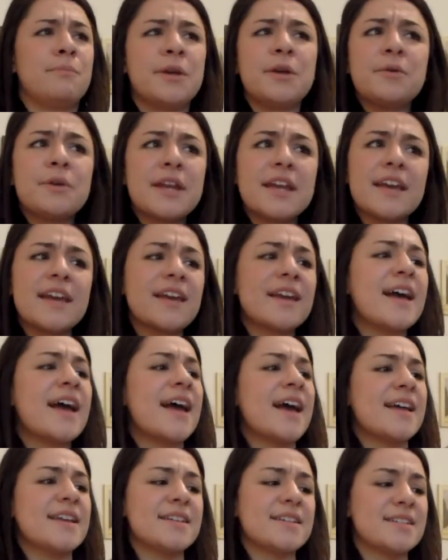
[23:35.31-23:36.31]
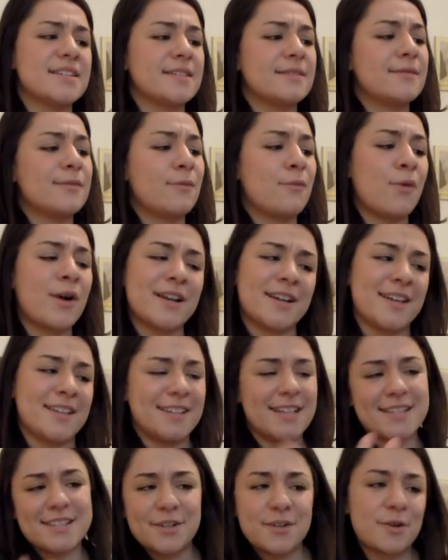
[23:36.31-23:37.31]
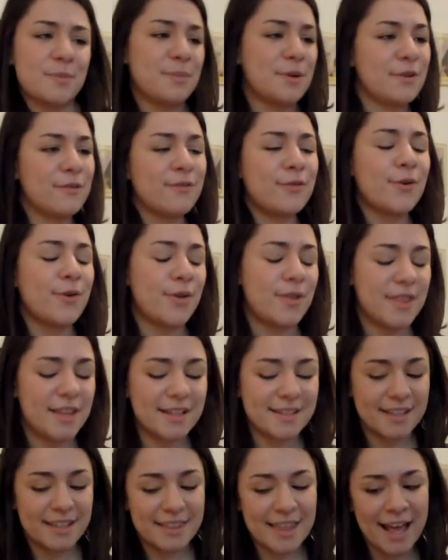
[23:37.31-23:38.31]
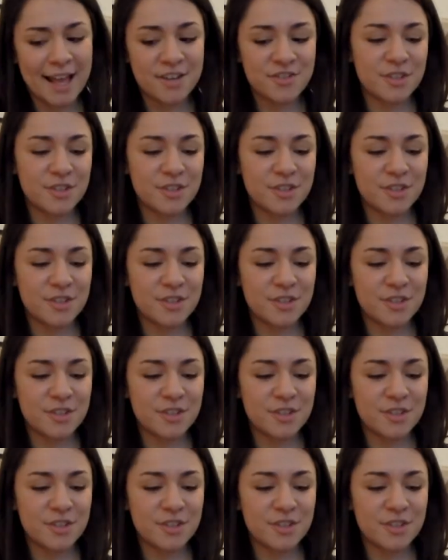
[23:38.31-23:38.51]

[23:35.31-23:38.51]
beauty and what is considered beautiful and things like that,